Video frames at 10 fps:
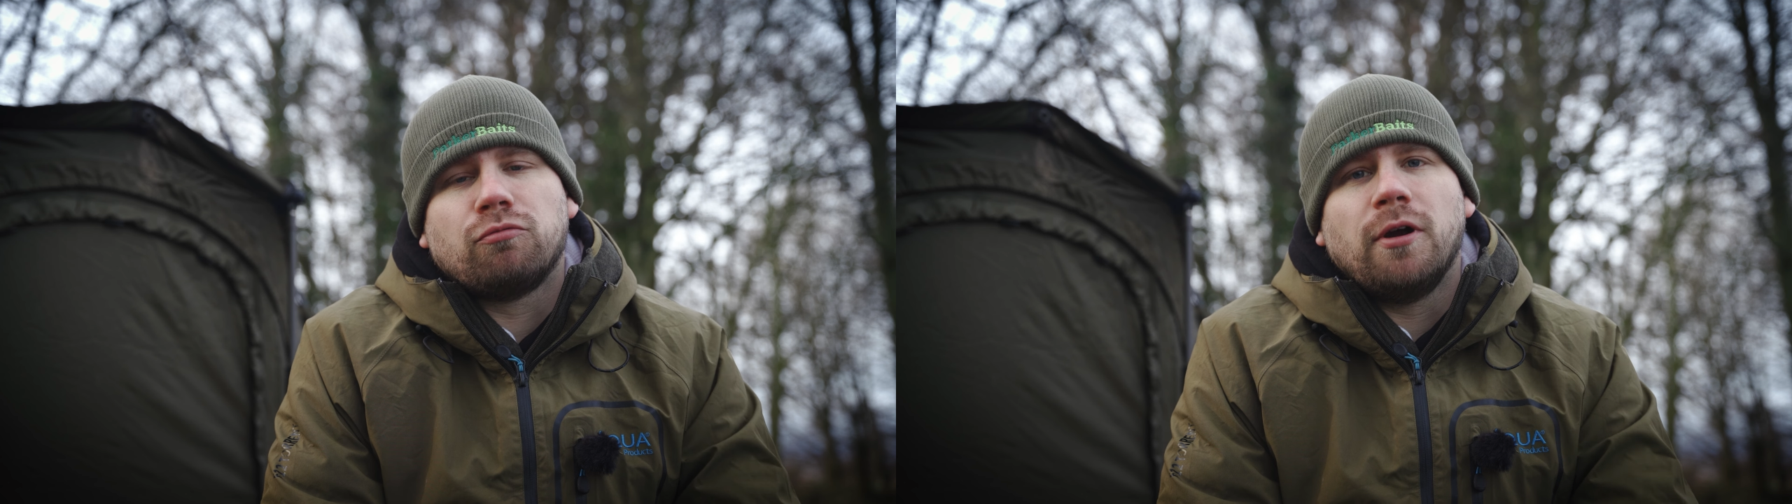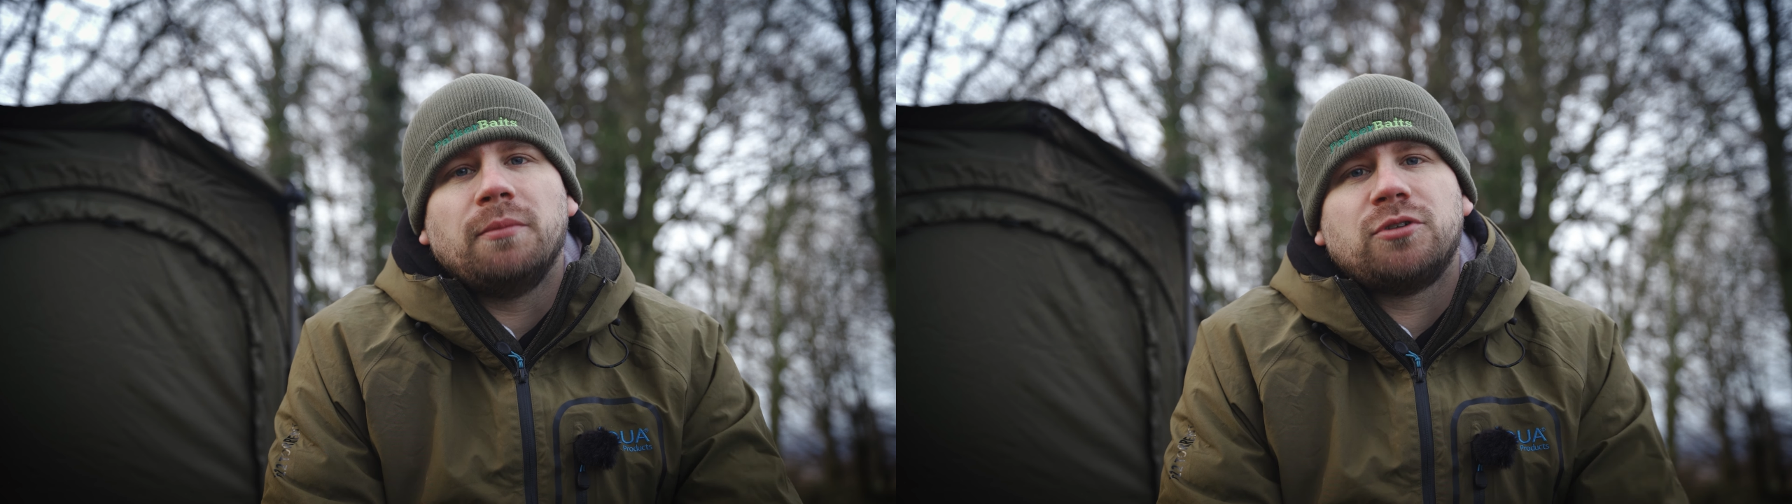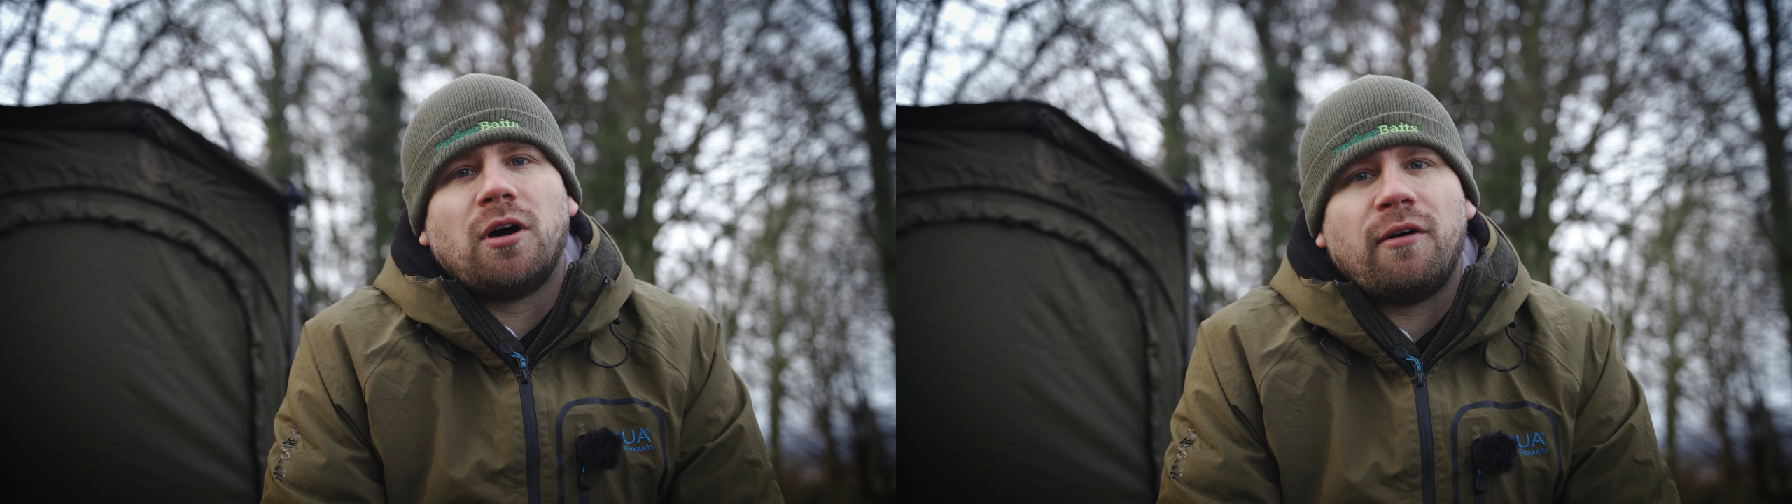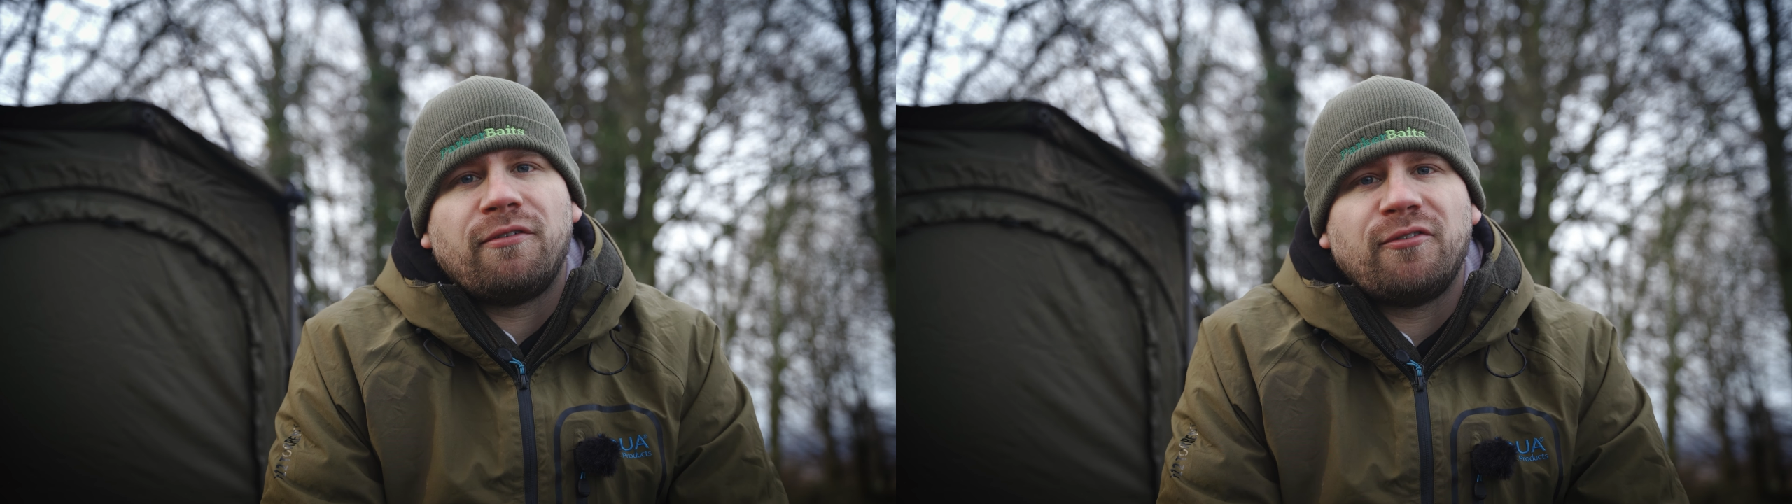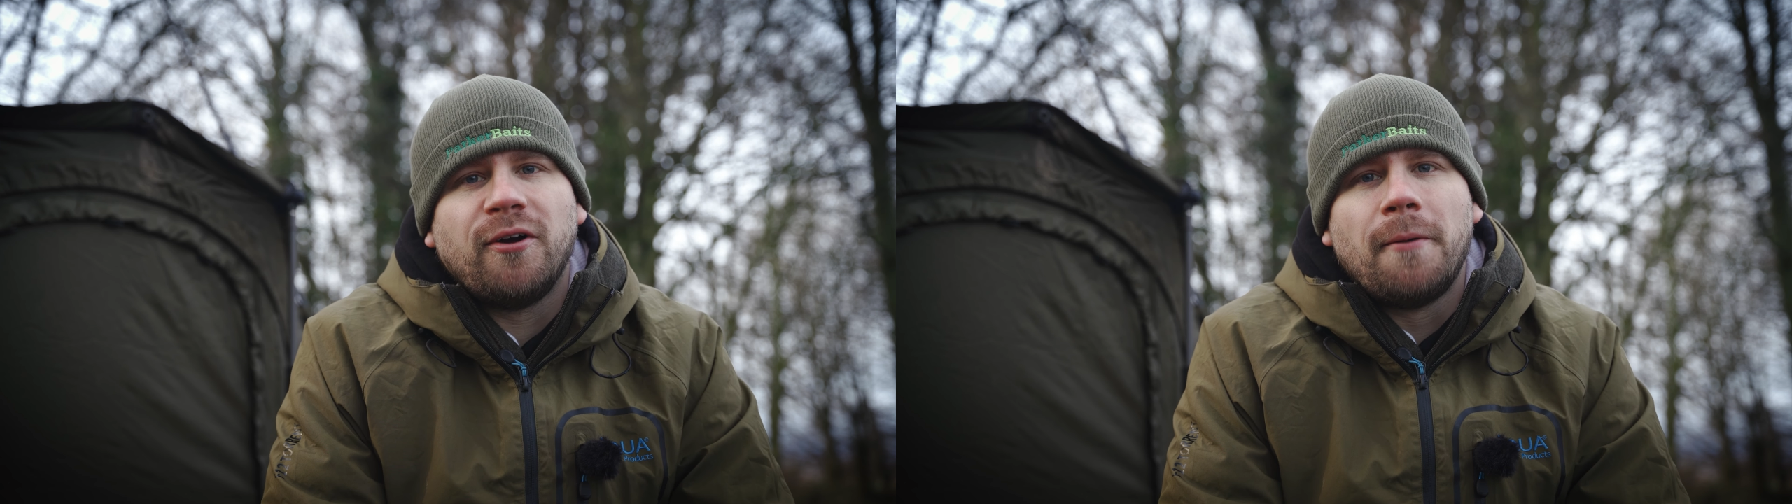ripped
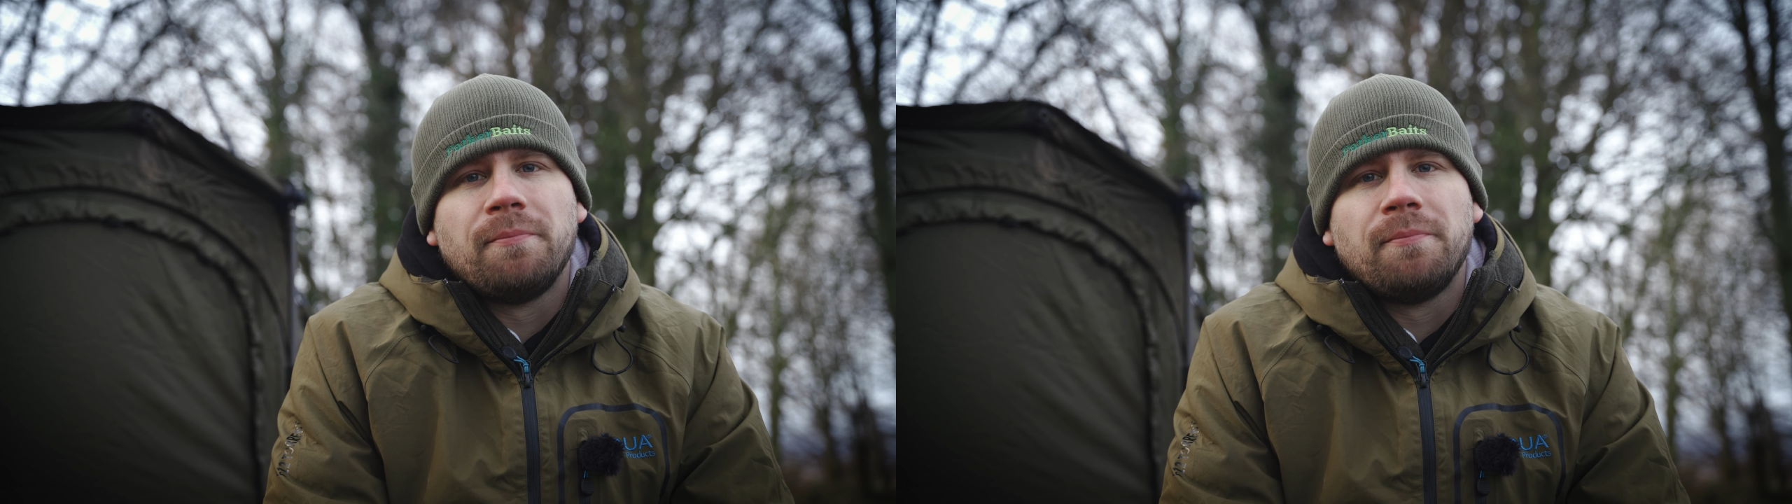off,